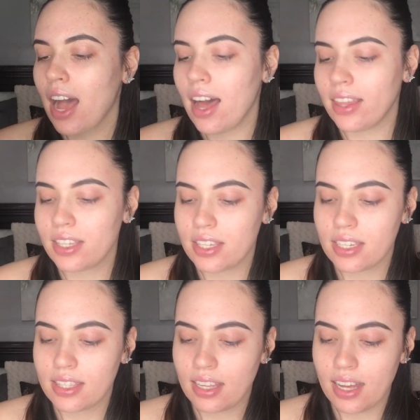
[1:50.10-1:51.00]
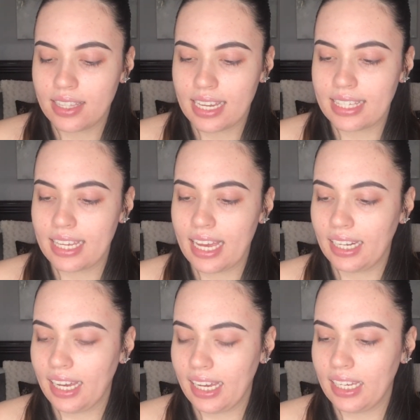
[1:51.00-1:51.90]
This is the Desi and
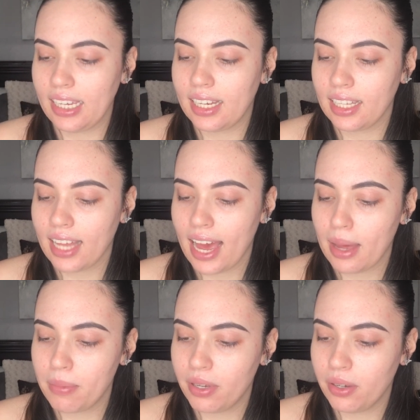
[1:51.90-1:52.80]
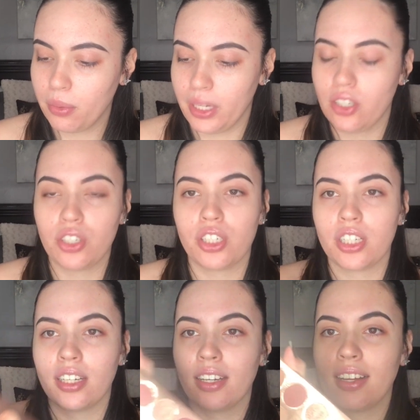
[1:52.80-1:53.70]
Katy collab, which
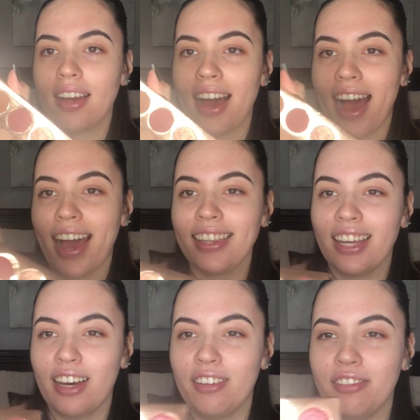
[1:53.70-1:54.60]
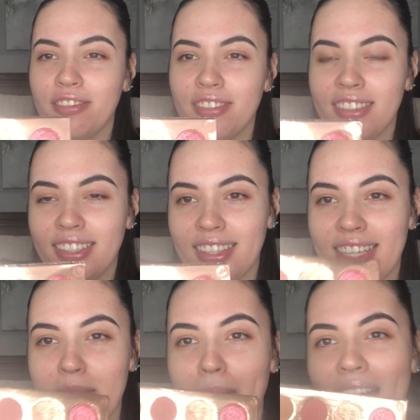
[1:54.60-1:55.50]
I love.
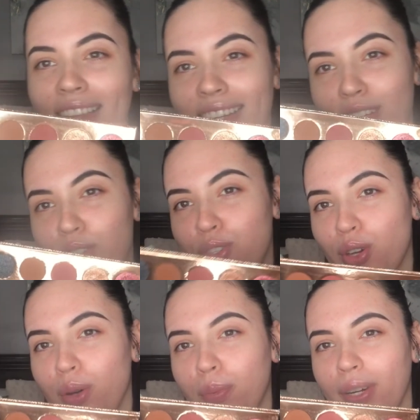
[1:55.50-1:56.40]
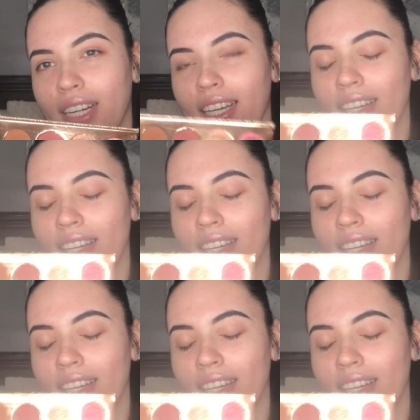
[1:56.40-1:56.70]
This palette is so pretty.